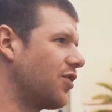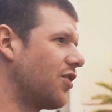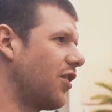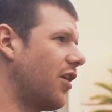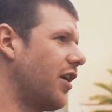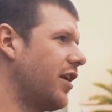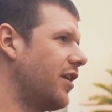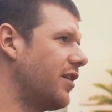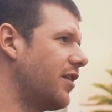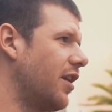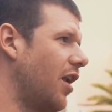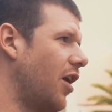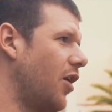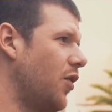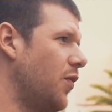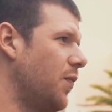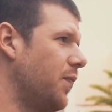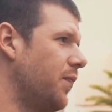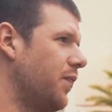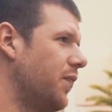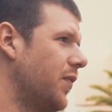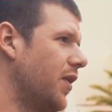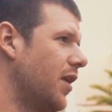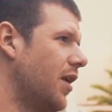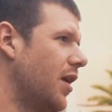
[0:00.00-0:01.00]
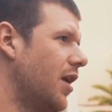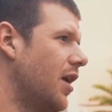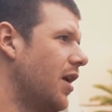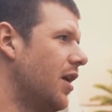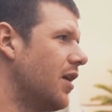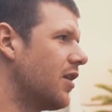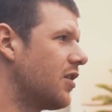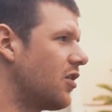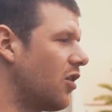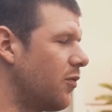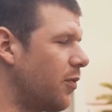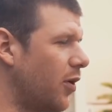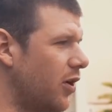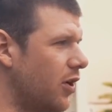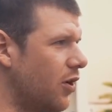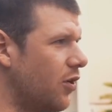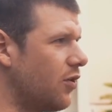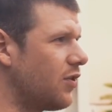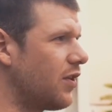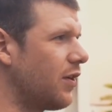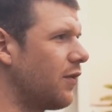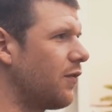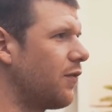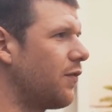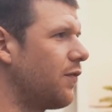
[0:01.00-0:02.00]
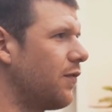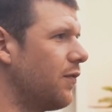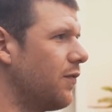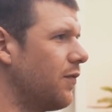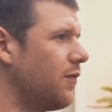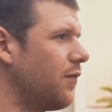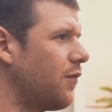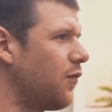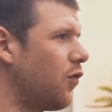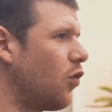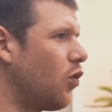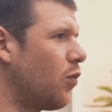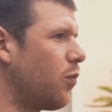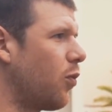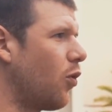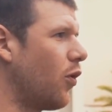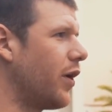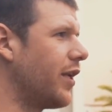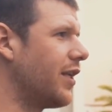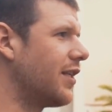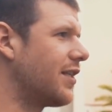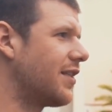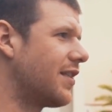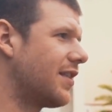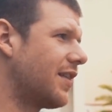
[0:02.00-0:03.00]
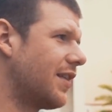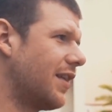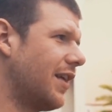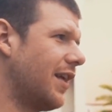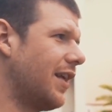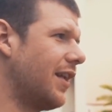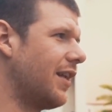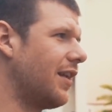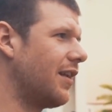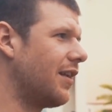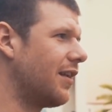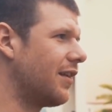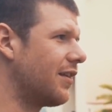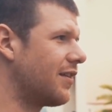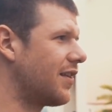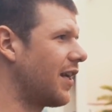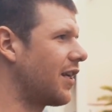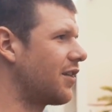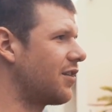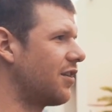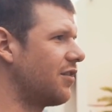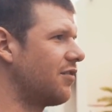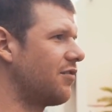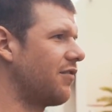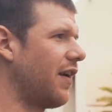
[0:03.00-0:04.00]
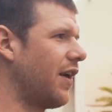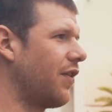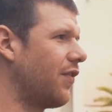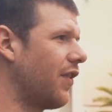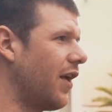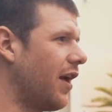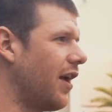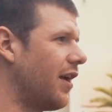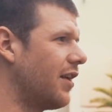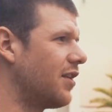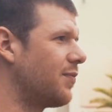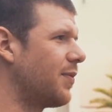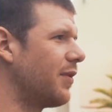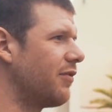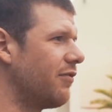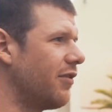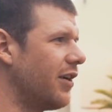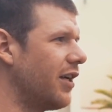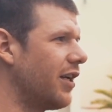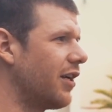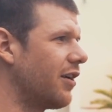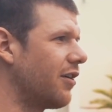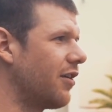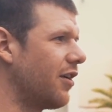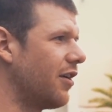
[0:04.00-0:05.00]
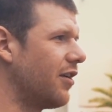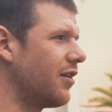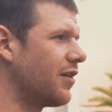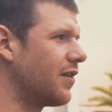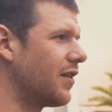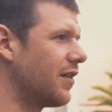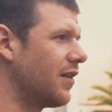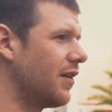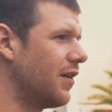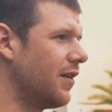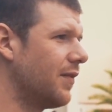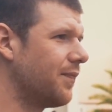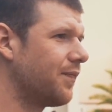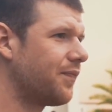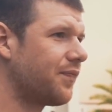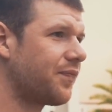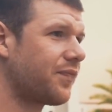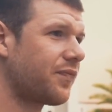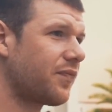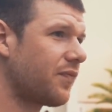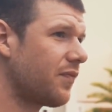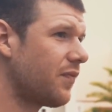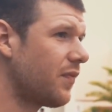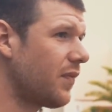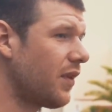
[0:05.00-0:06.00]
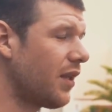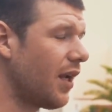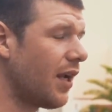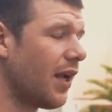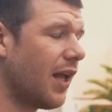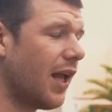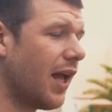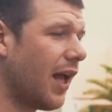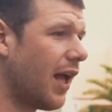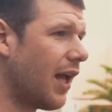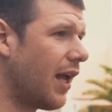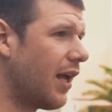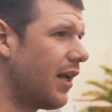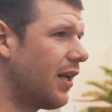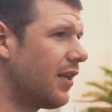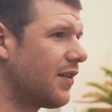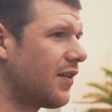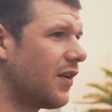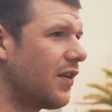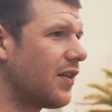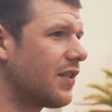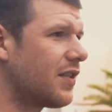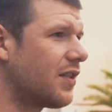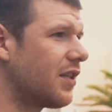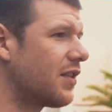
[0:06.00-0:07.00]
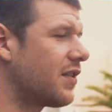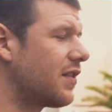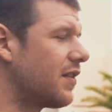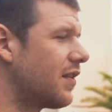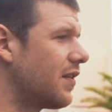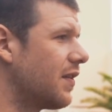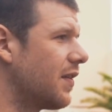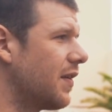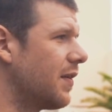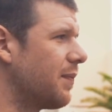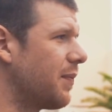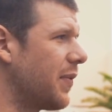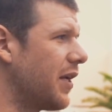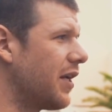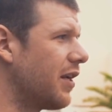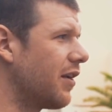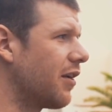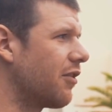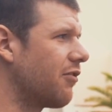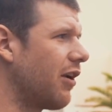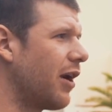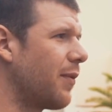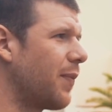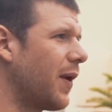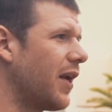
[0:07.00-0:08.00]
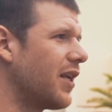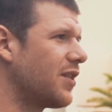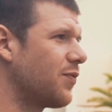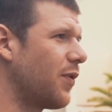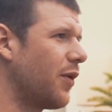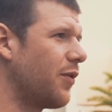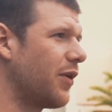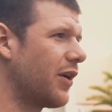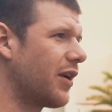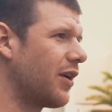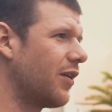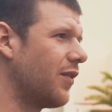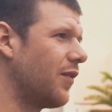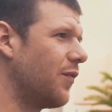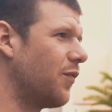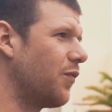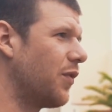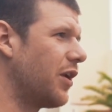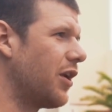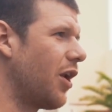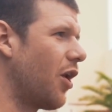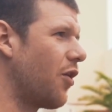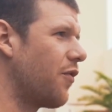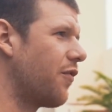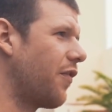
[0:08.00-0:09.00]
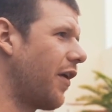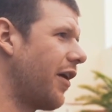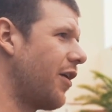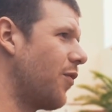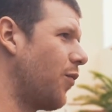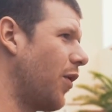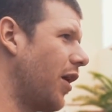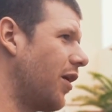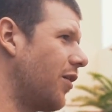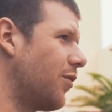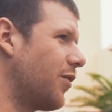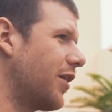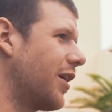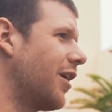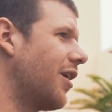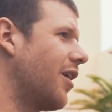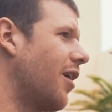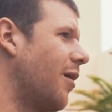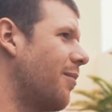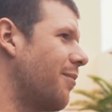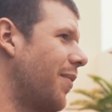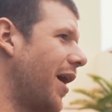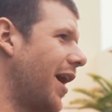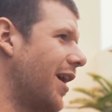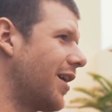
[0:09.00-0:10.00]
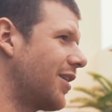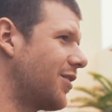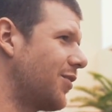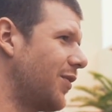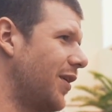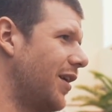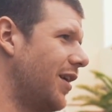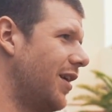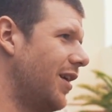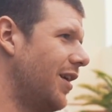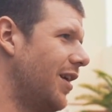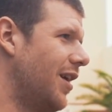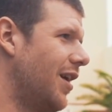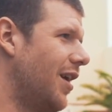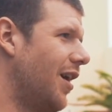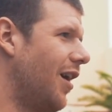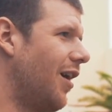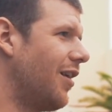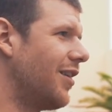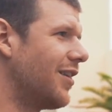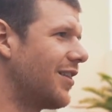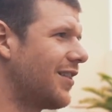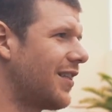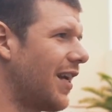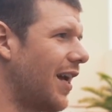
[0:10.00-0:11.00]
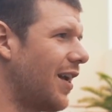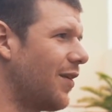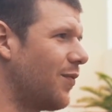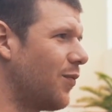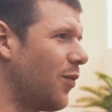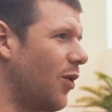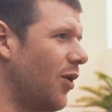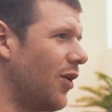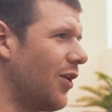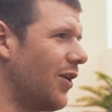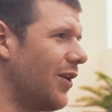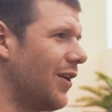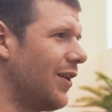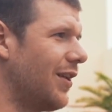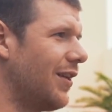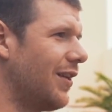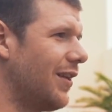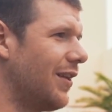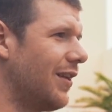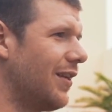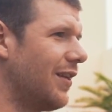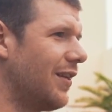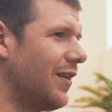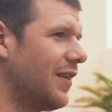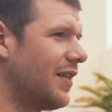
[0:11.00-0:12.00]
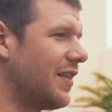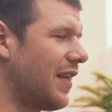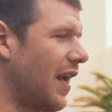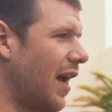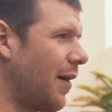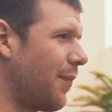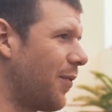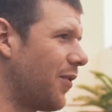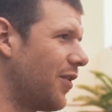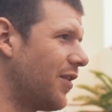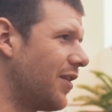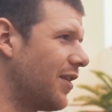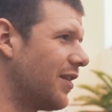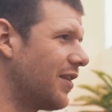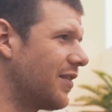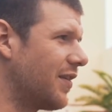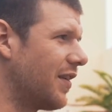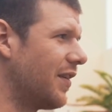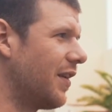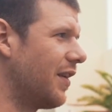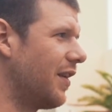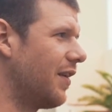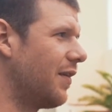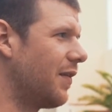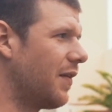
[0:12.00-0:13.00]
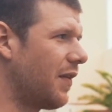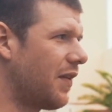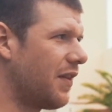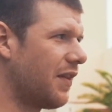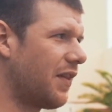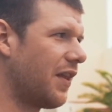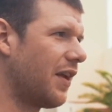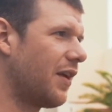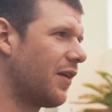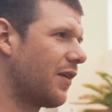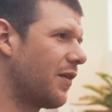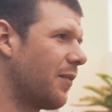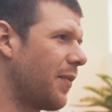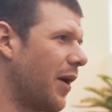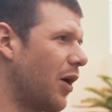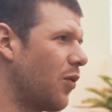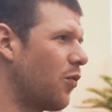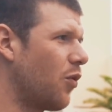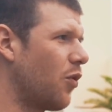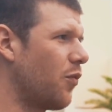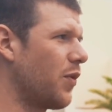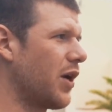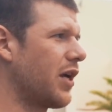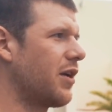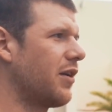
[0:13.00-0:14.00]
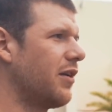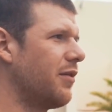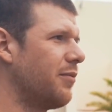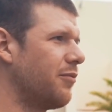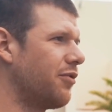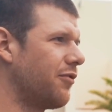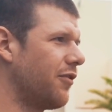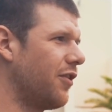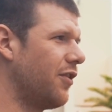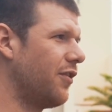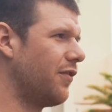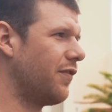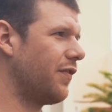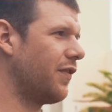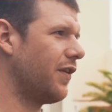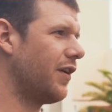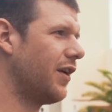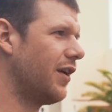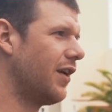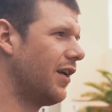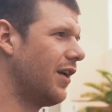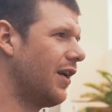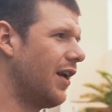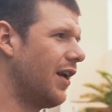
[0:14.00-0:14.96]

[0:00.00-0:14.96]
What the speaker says: outside low. So by using 4 points in sections around there, it's been really good. So it's just been a great place where we know very well, we can come back to it, understand what's happened, think about what we can improve,